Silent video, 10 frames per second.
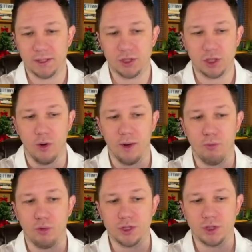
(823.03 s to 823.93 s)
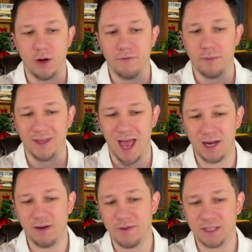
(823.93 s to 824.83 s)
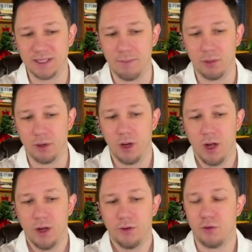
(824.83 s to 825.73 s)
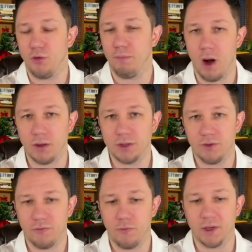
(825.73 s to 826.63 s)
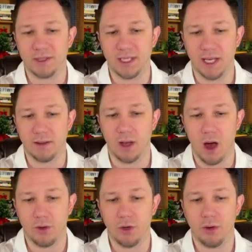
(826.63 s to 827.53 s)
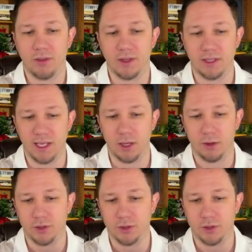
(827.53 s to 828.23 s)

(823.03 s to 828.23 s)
So it will start from the end of December through March 14th under the deal.